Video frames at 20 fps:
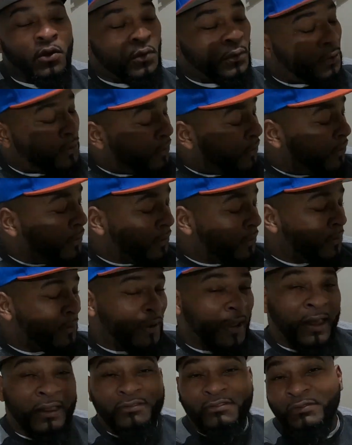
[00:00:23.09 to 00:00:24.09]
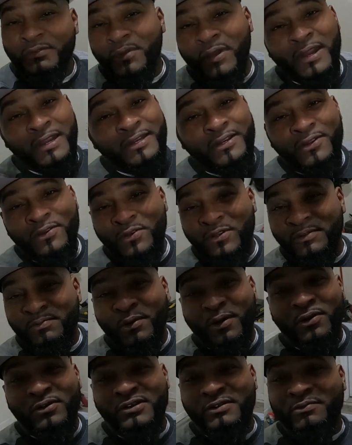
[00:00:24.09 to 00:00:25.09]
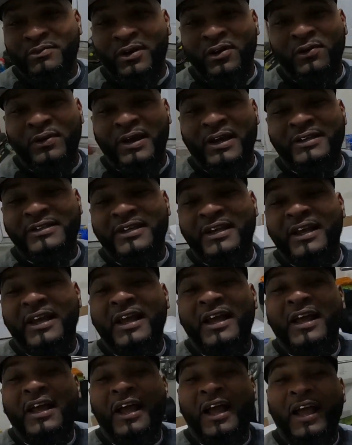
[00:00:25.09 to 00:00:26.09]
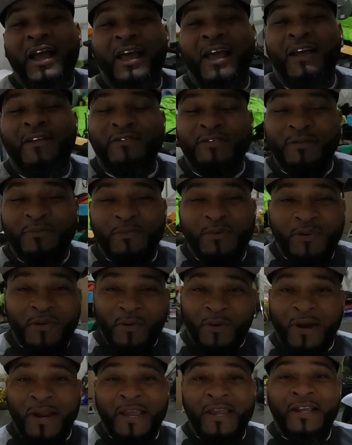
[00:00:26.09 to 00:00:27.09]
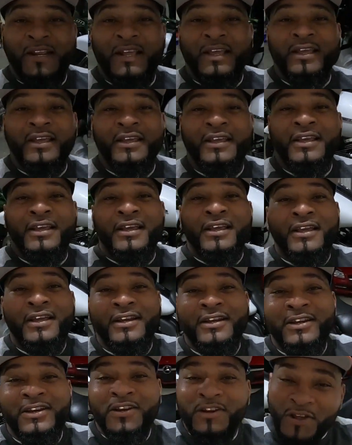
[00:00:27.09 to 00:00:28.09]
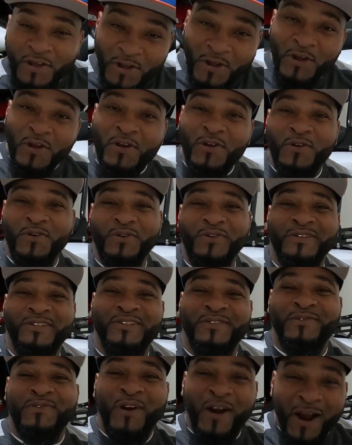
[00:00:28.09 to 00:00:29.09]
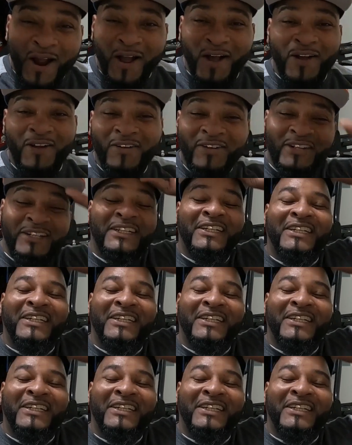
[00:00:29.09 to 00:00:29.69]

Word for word: Whew, I have some great news, bros and broettes. I have some great news, bro.